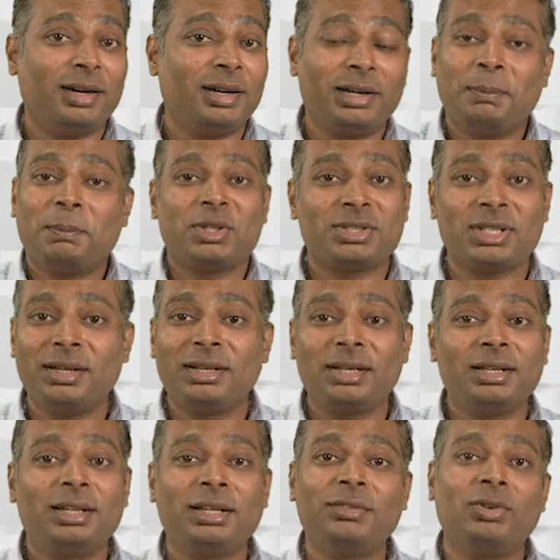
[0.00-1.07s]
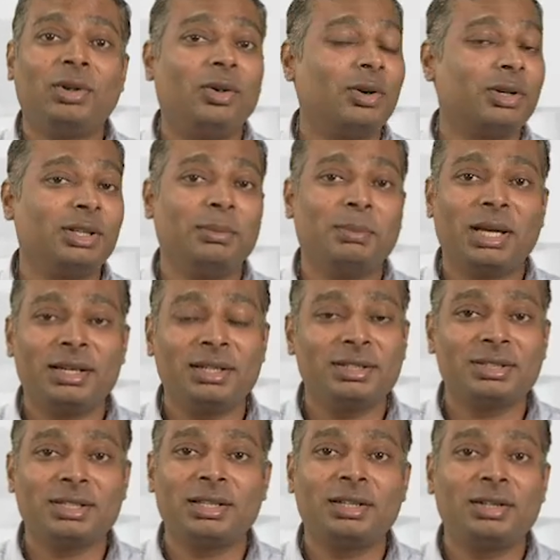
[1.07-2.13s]
representative or the
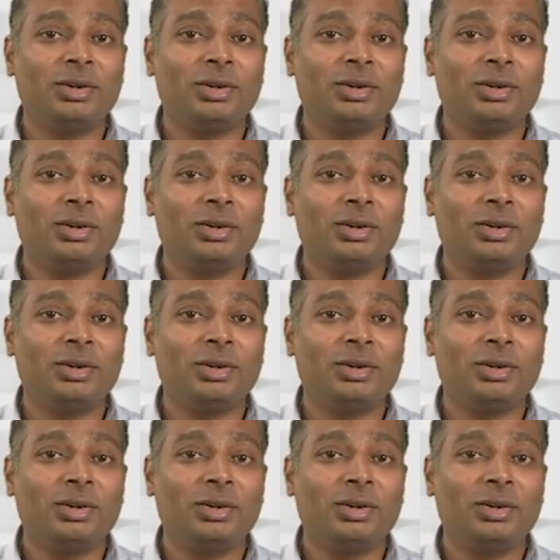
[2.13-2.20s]
manager